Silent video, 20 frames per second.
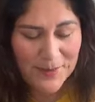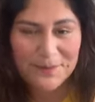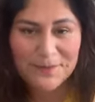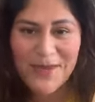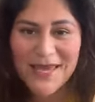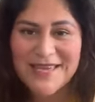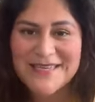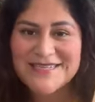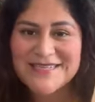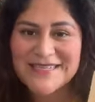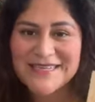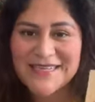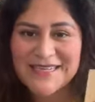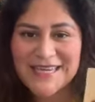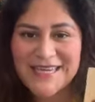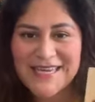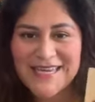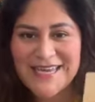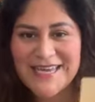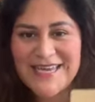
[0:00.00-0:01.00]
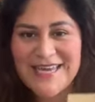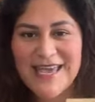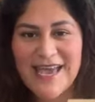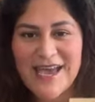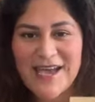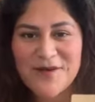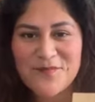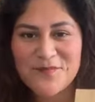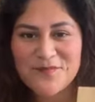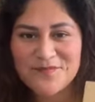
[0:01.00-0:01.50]
but basically
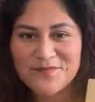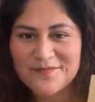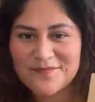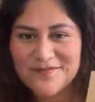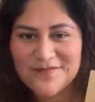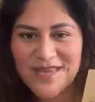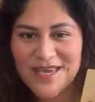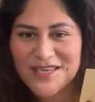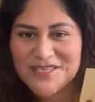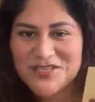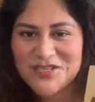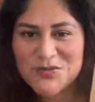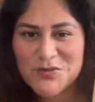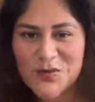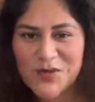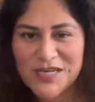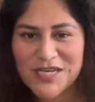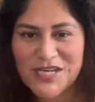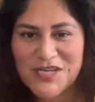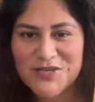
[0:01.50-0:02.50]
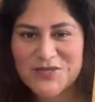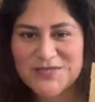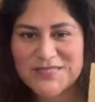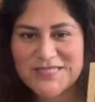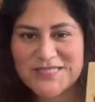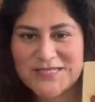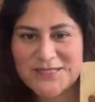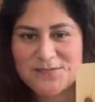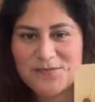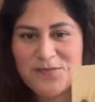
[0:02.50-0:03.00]
I just want to
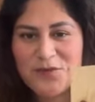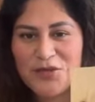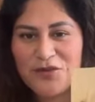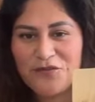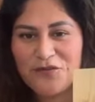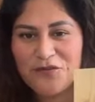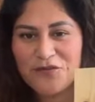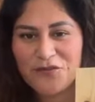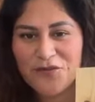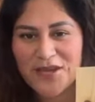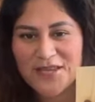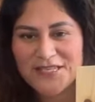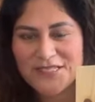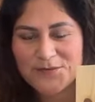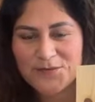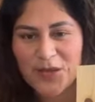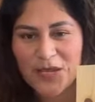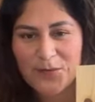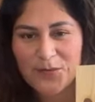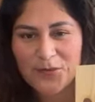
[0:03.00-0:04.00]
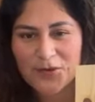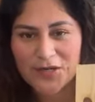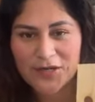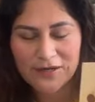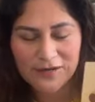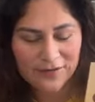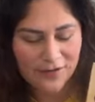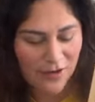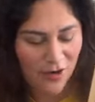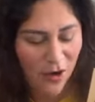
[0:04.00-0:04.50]
use this beautiful rice
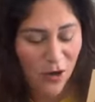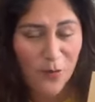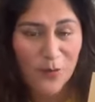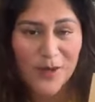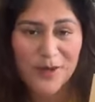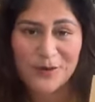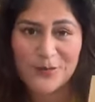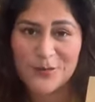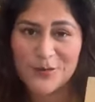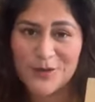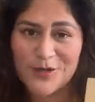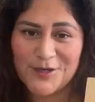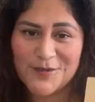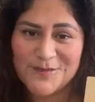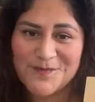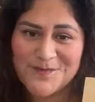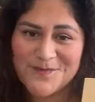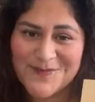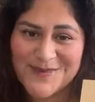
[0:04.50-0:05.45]
paper on my wood.